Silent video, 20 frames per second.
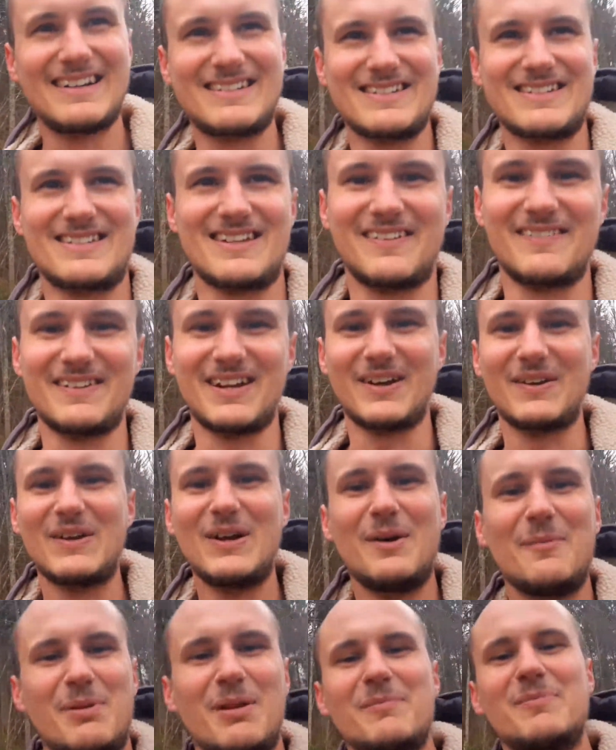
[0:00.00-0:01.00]
I just don't know.
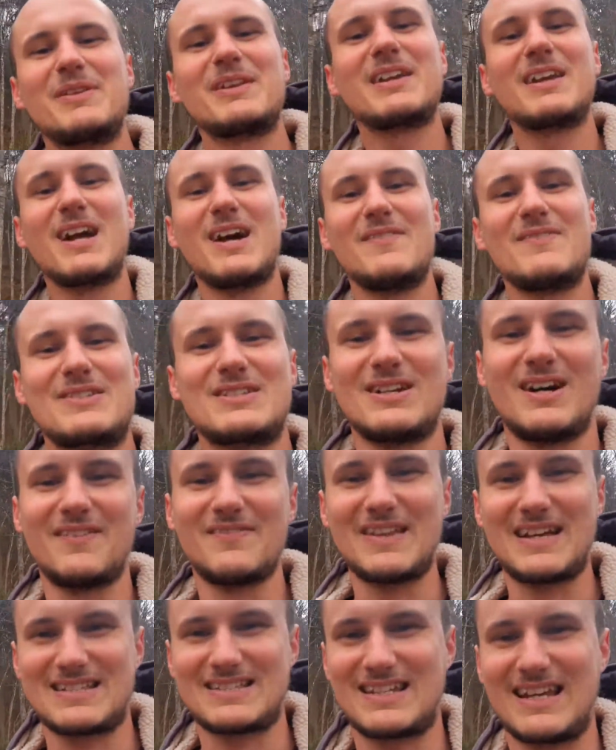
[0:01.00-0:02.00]
But I'm thinking over
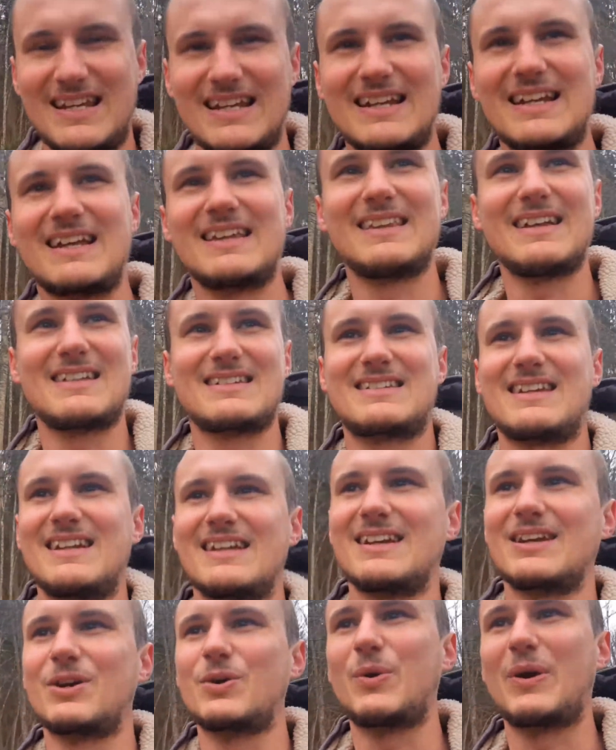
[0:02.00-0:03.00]
time that's getting that's
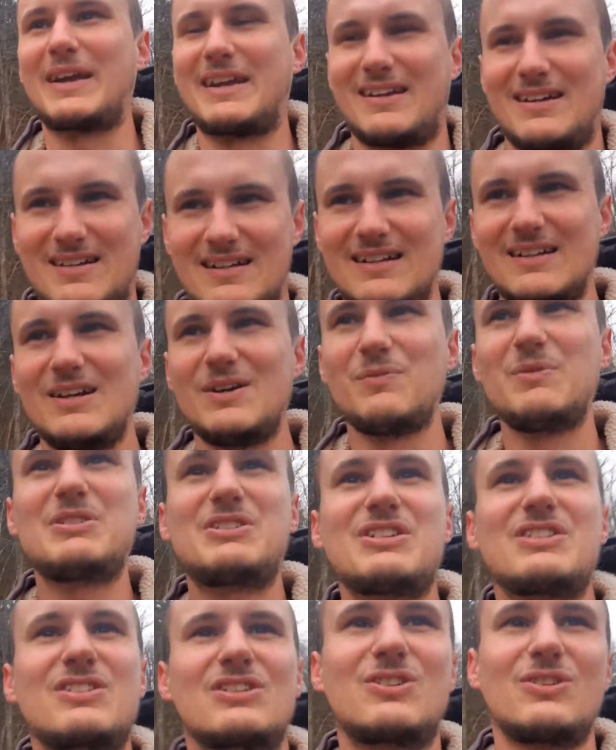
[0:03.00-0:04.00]
getting quicker,
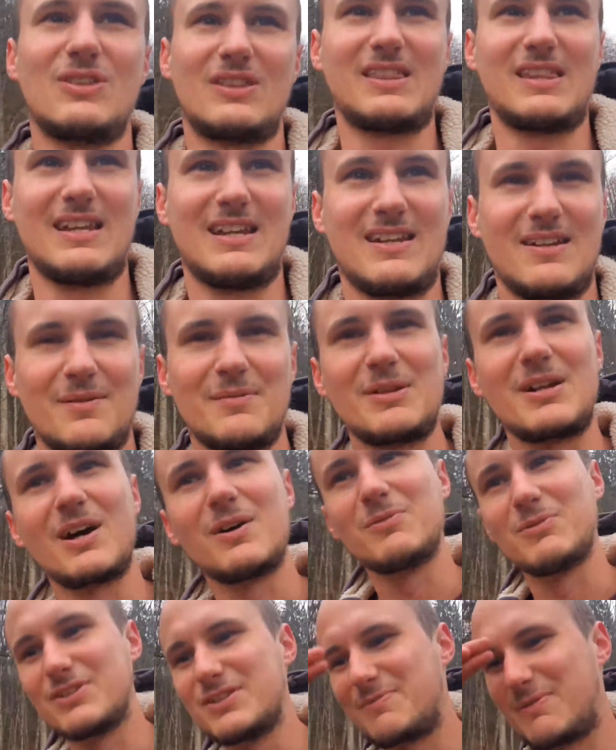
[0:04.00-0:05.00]
which is a good thing. I mean,
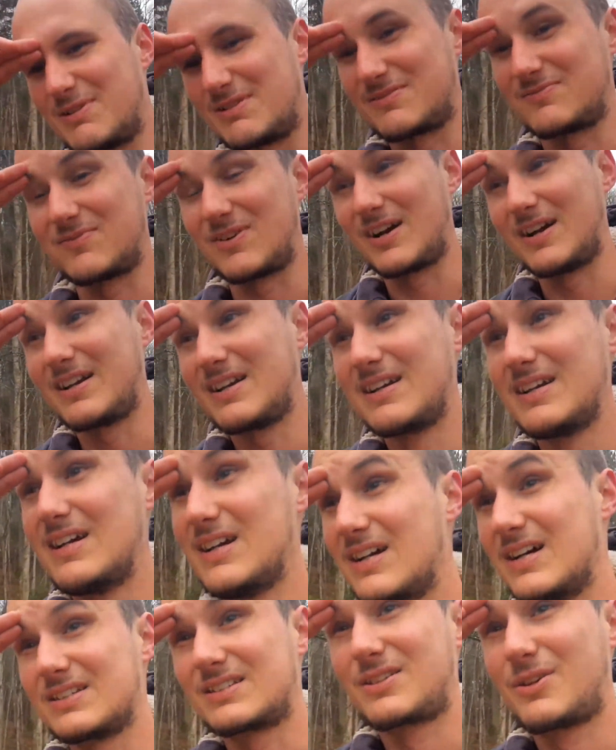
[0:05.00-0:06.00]
I want to be able to write
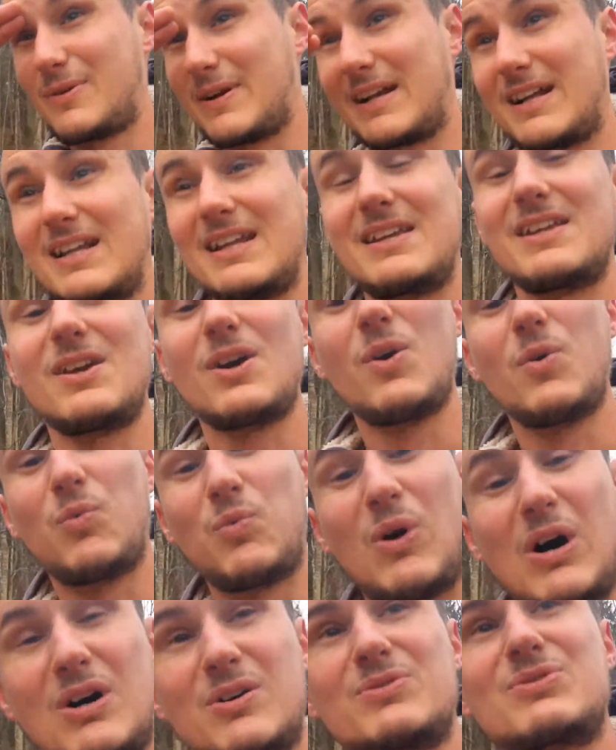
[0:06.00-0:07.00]
as quickly
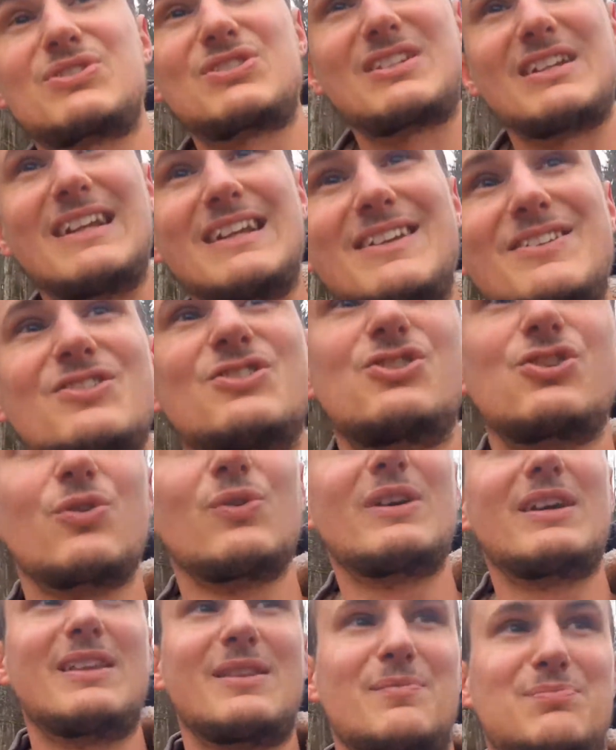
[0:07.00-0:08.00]
while still
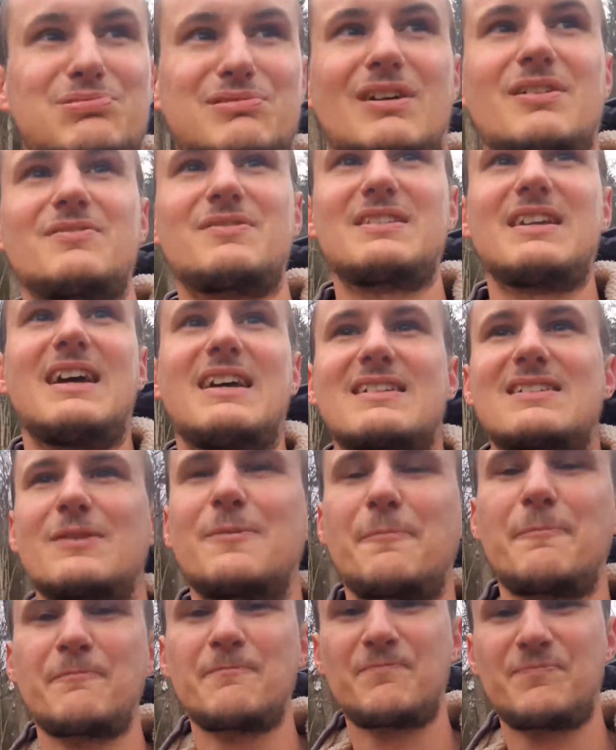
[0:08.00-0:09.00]
enjoying the process
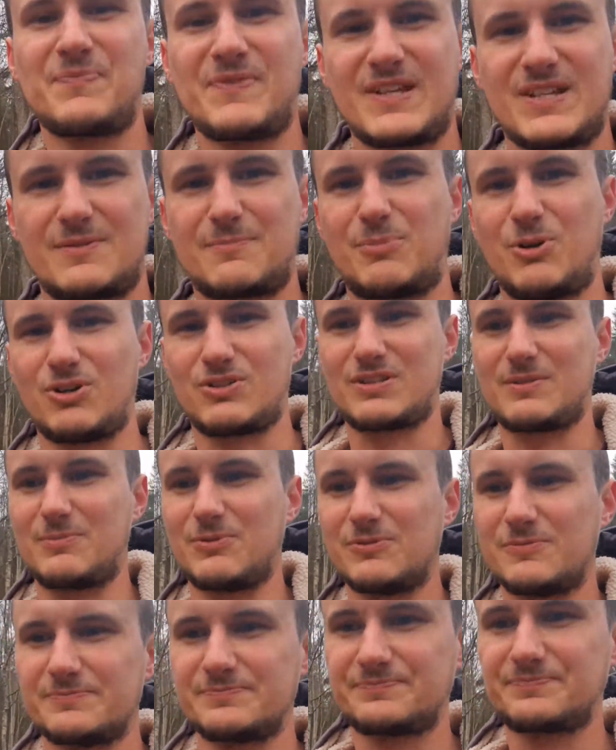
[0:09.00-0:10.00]
as
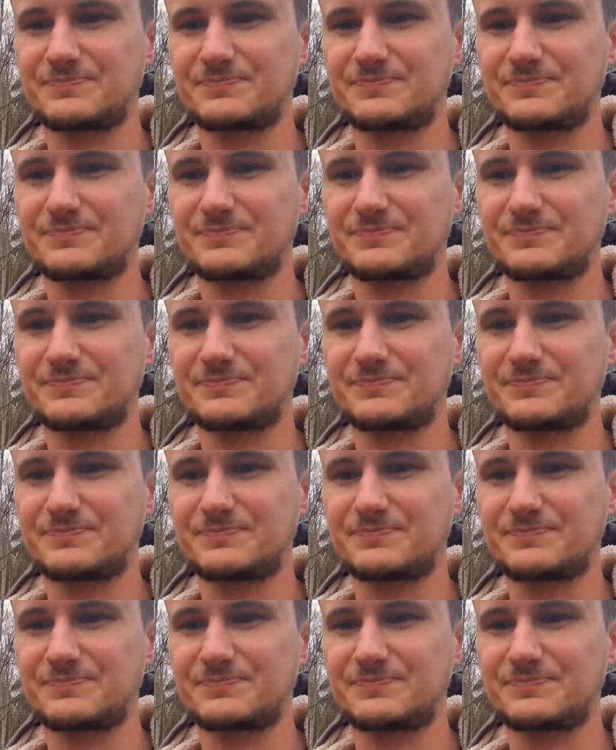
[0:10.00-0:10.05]
possible